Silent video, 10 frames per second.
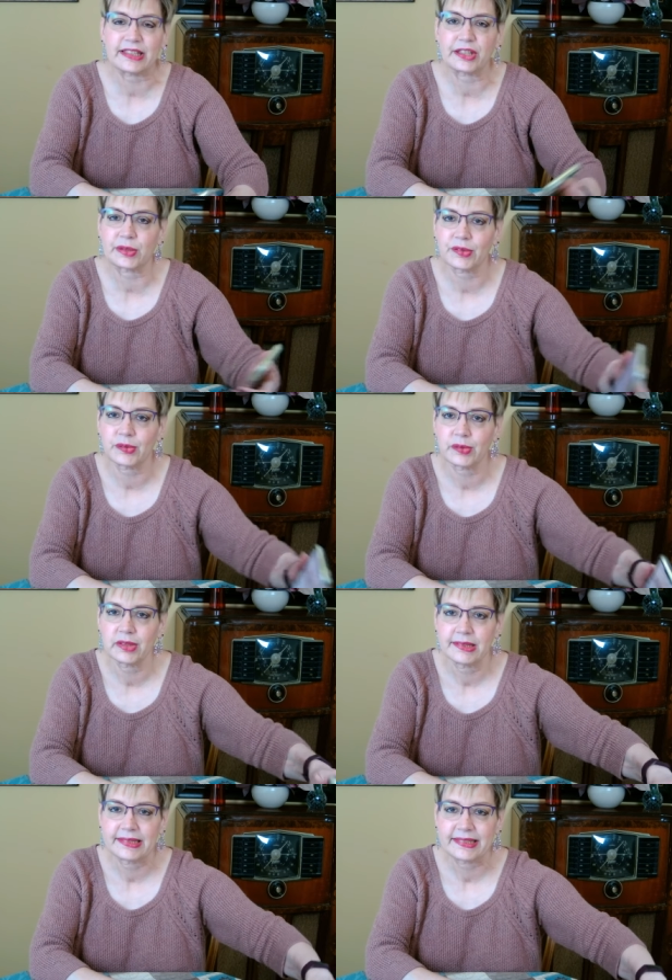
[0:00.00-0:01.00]
near
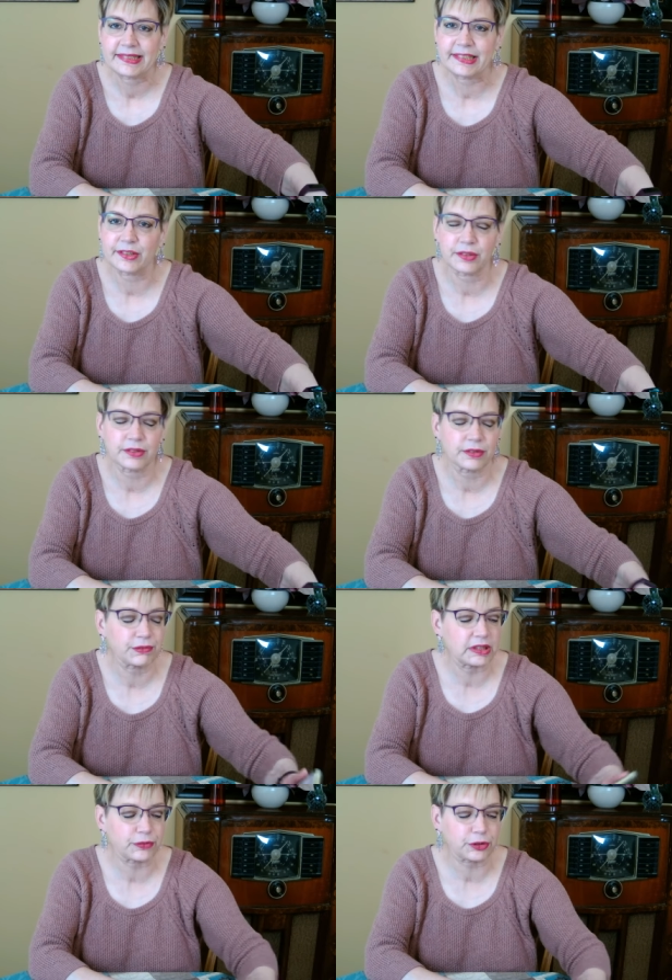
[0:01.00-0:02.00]
near
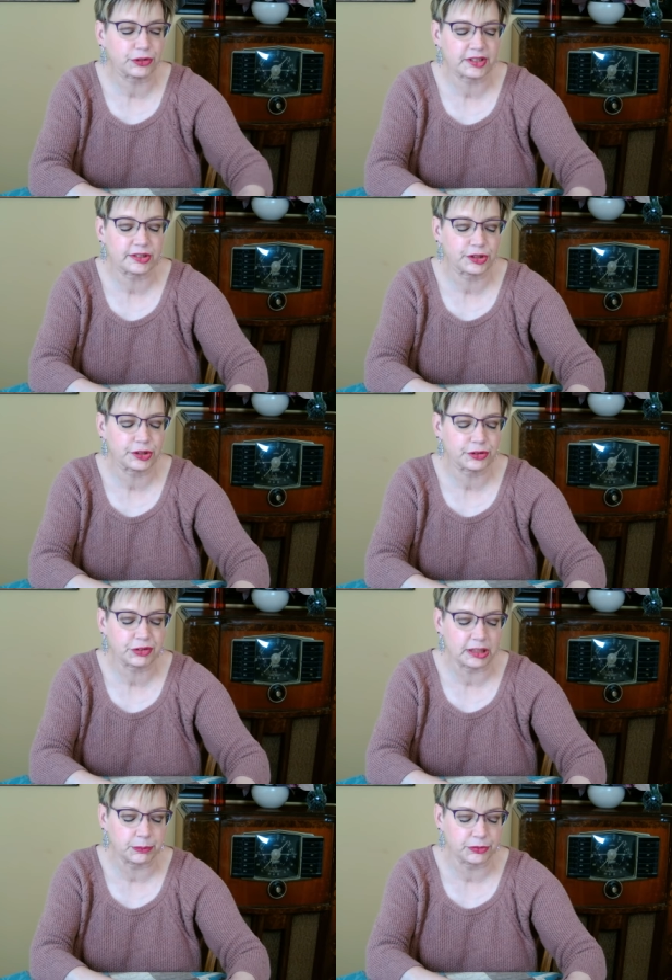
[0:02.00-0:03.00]
rivers and
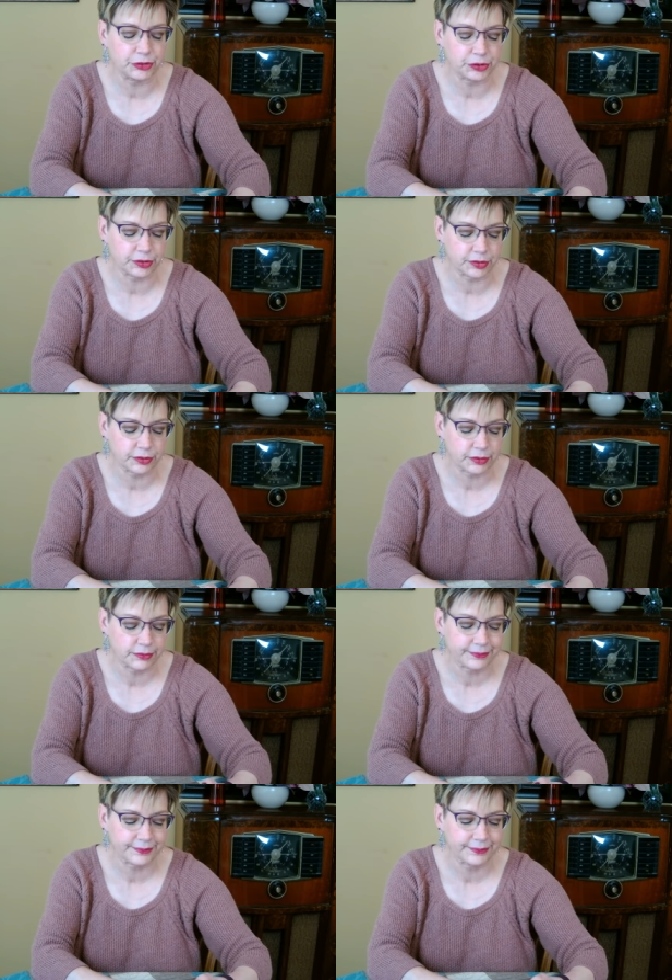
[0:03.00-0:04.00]
streams, your
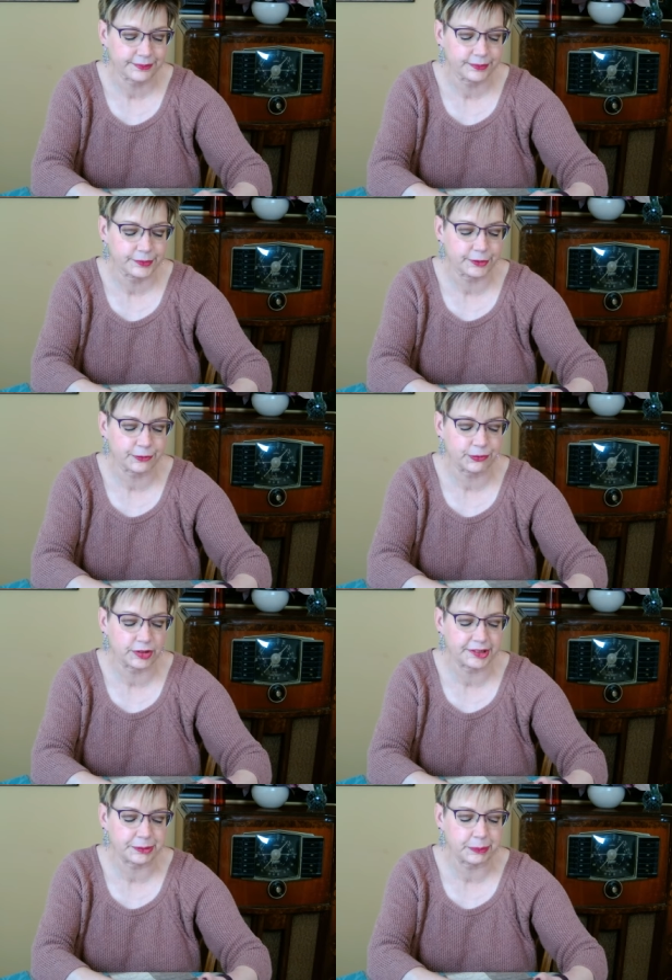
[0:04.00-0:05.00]
your
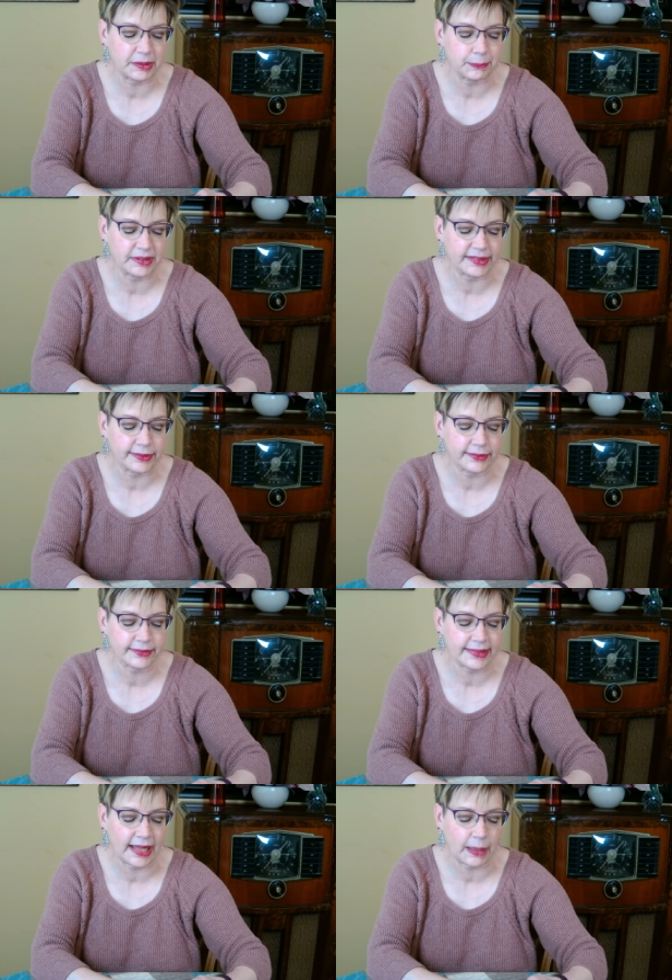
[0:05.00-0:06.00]
floods may be
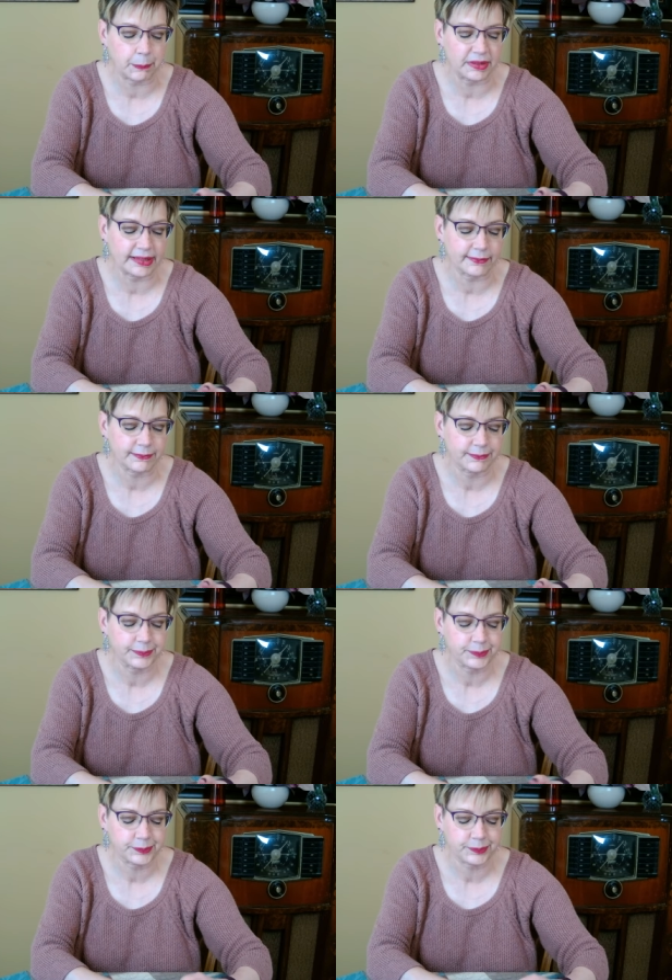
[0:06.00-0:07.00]
happening.
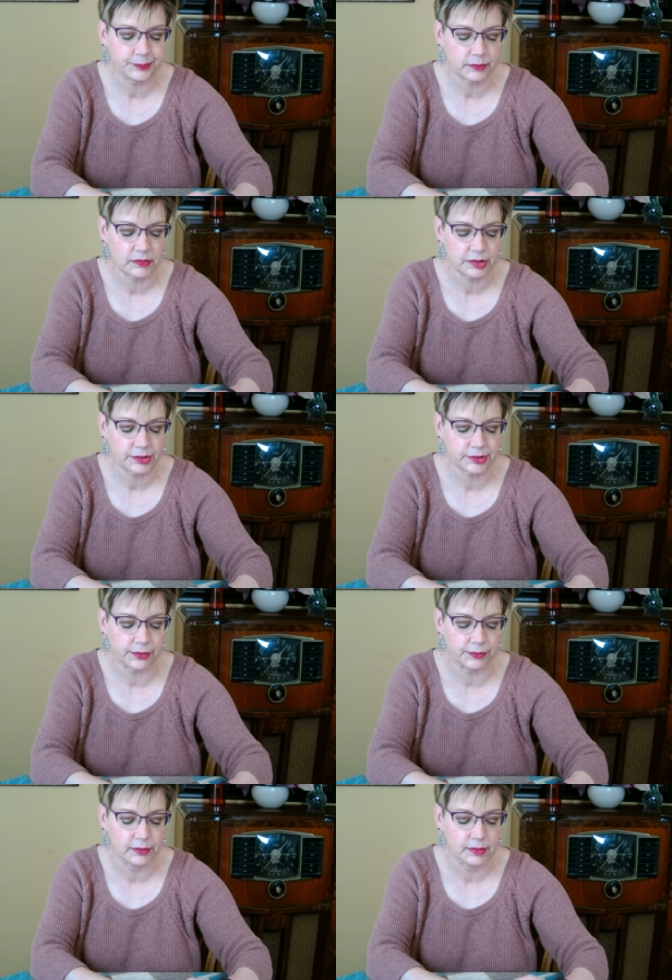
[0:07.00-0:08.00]
So
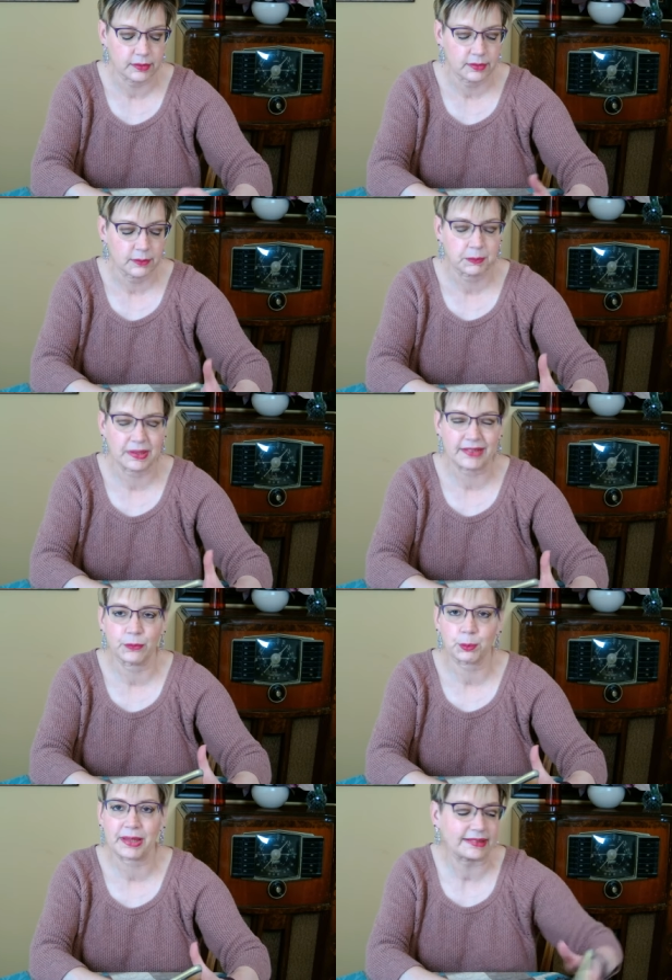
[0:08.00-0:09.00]
my
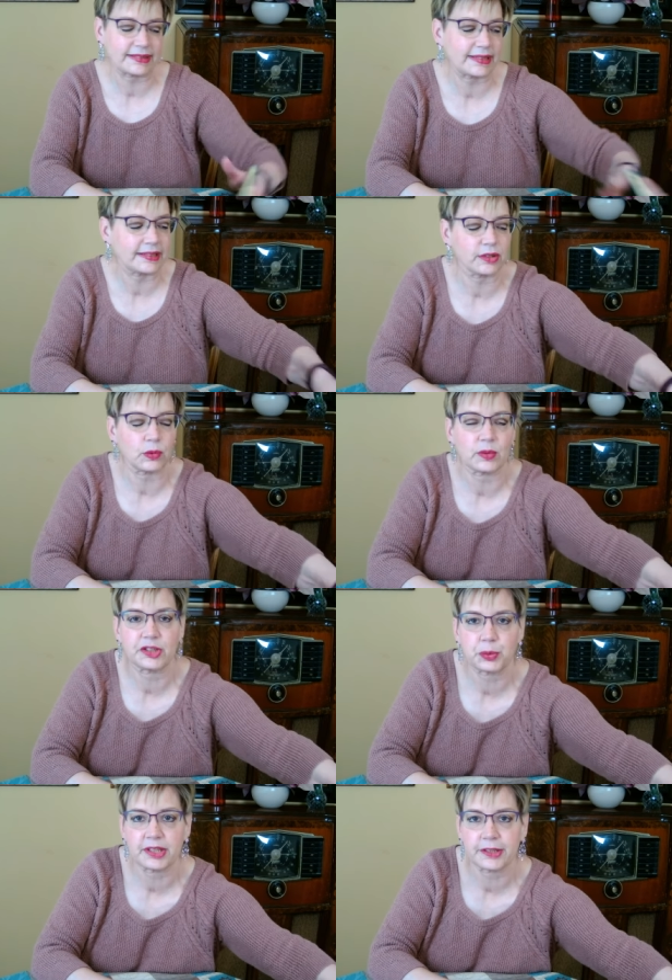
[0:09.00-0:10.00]
my that noise
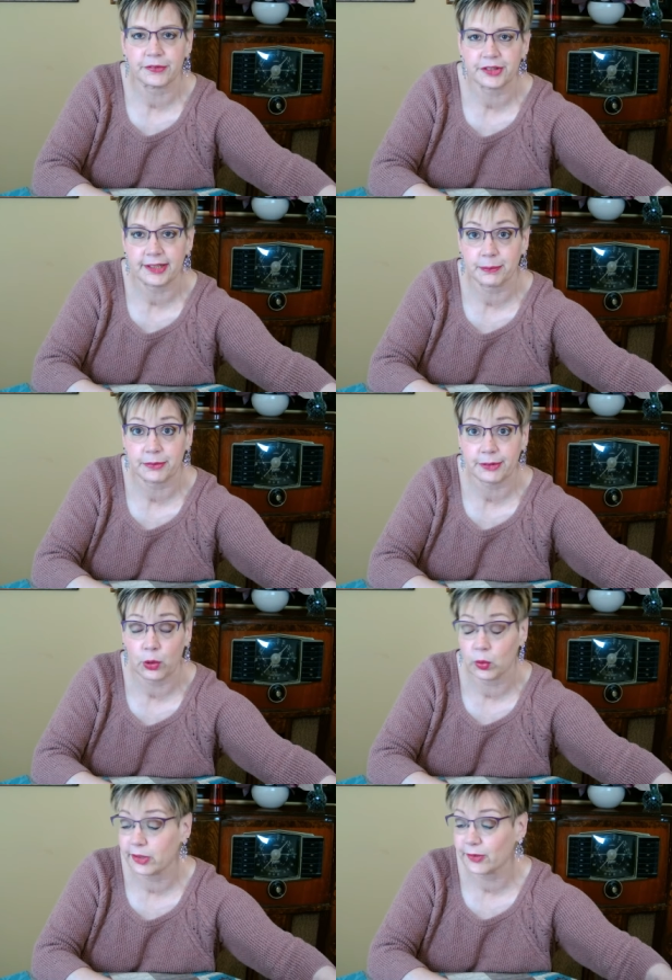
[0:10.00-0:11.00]
whenever something's
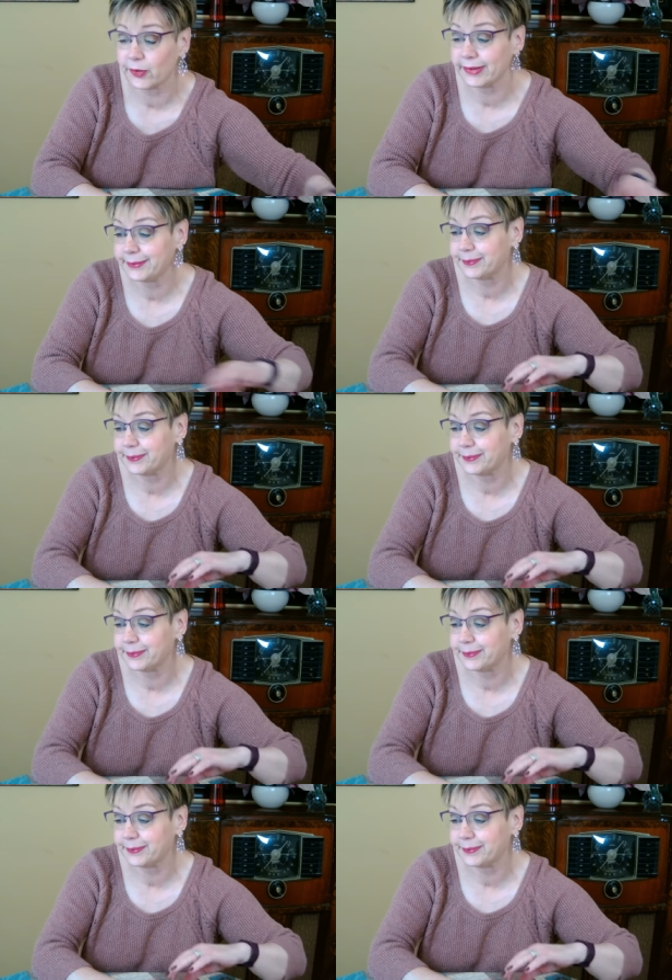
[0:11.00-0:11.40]
going on.